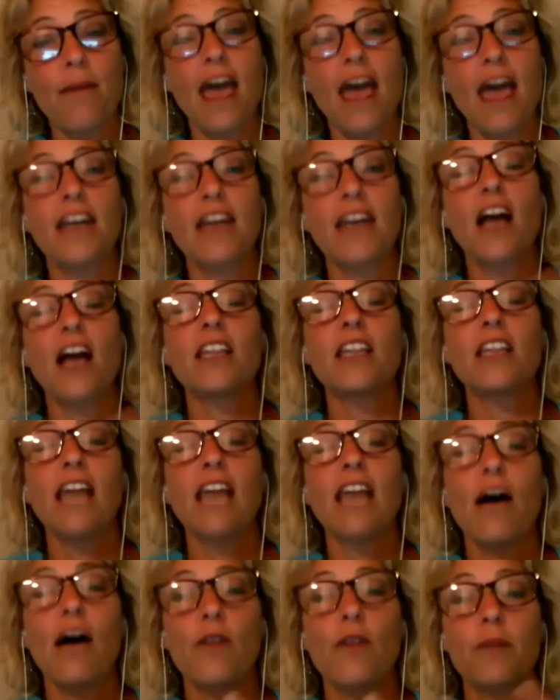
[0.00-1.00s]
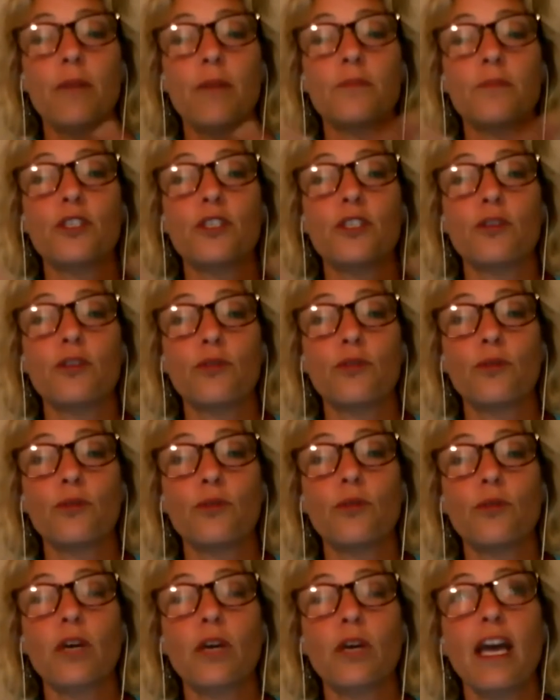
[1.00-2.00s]
and allow them to
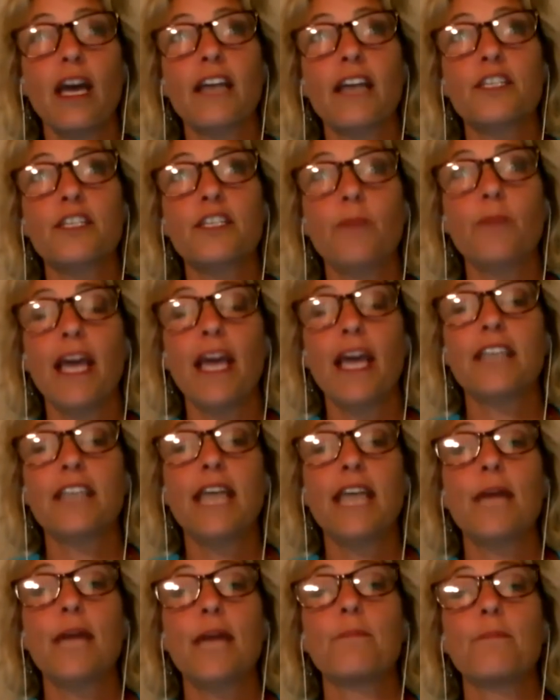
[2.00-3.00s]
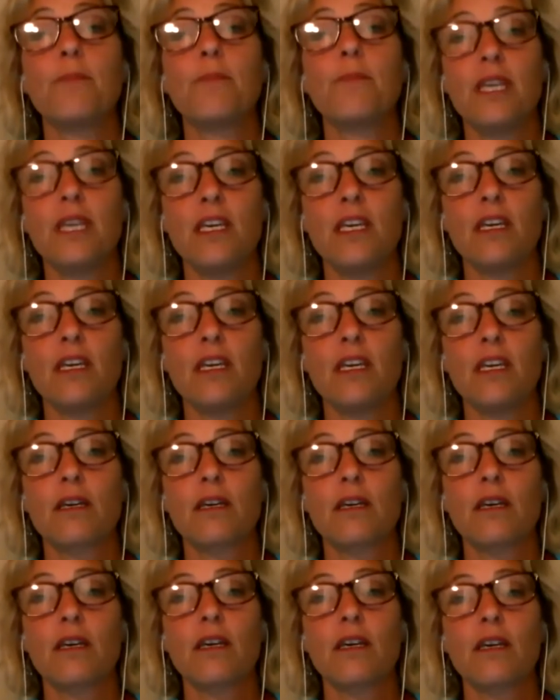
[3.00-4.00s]
expand and be
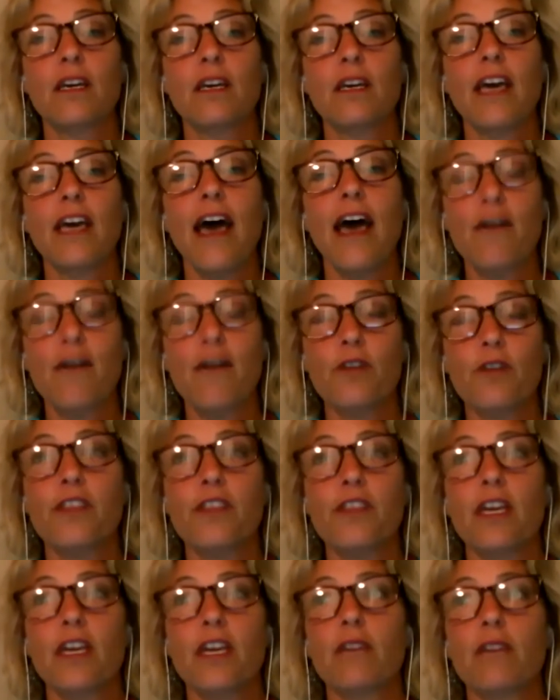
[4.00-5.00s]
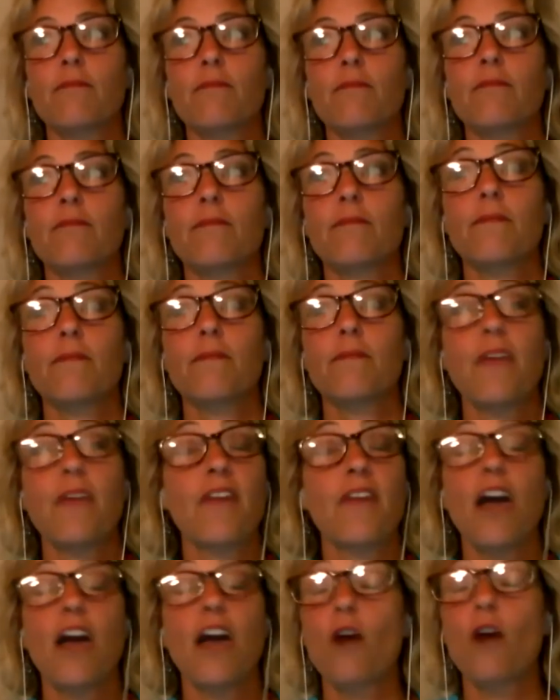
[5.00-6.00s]
everything that they
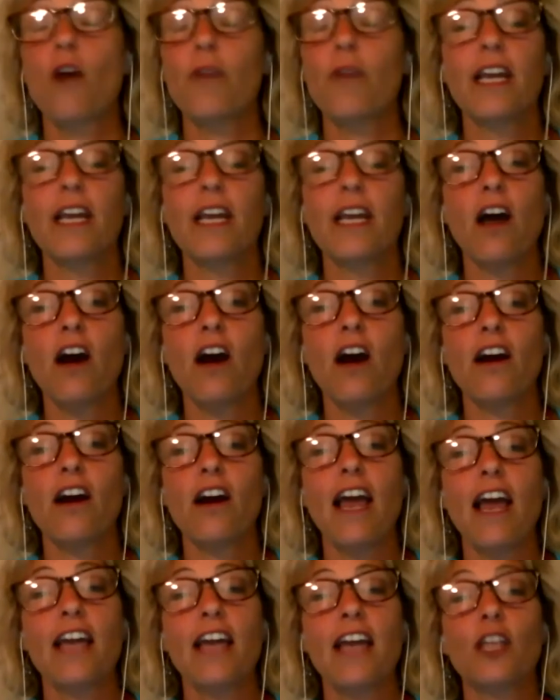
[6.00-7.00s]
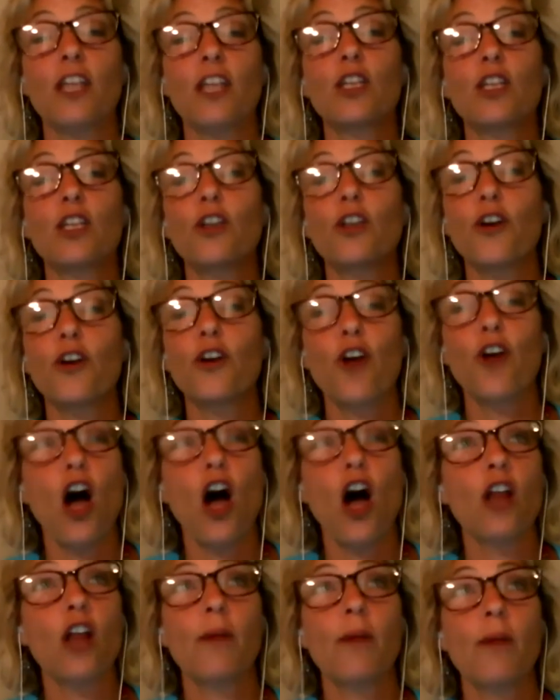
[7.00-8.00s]
already are, and learn
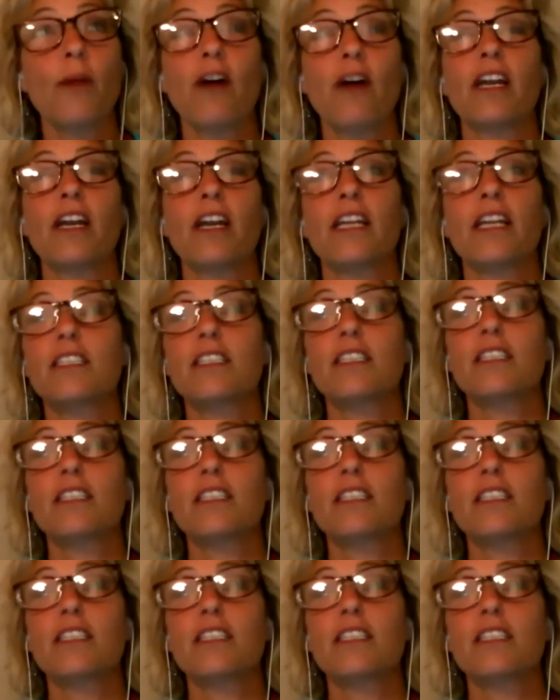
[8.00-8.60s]
all about it. It's